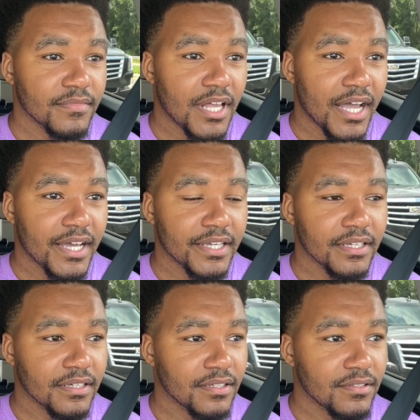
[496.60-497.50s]

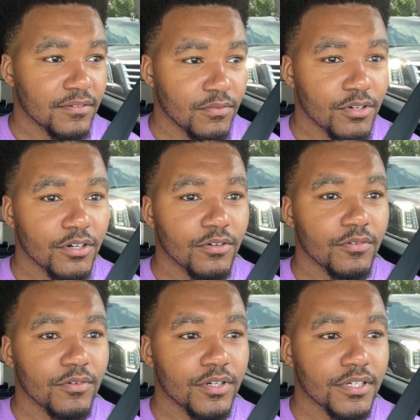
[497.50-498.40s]
I
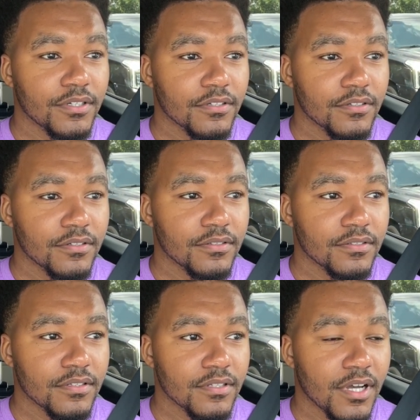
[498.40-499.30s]
will,
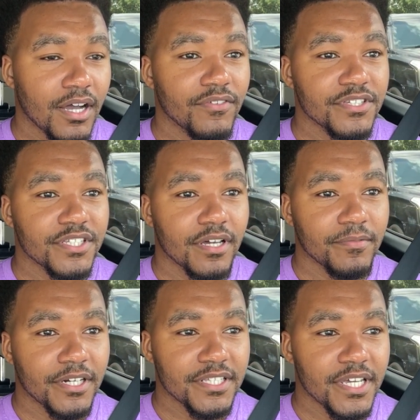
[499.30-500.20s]
obviously, I'm
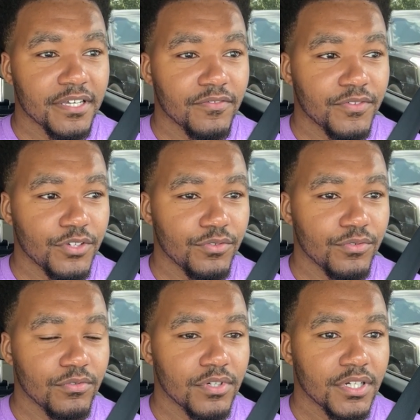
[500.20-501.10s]
going to take a
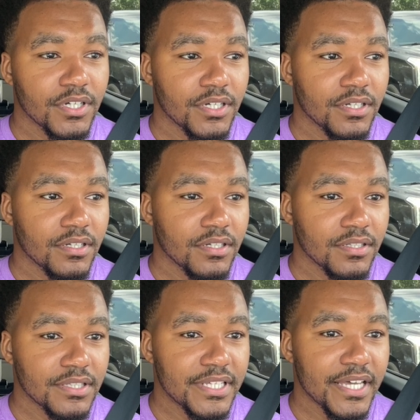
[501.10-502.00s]
few
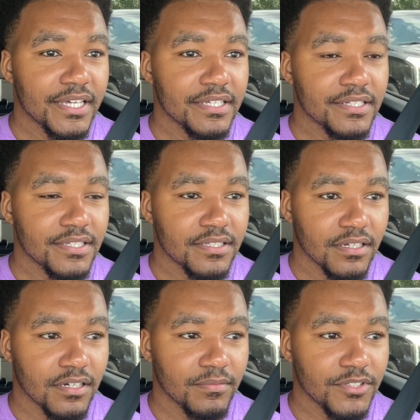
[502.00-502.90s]
days
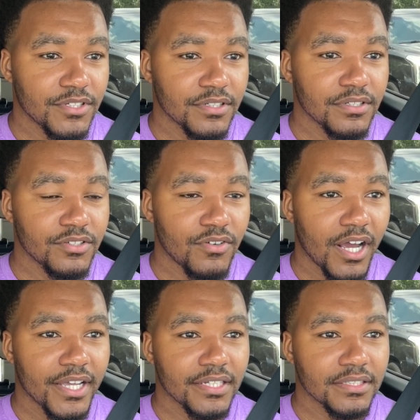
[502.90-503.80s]
um, to
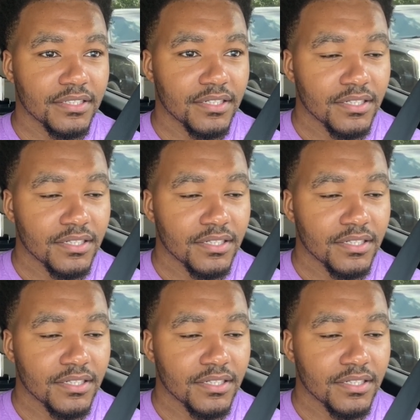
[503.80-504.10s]
try and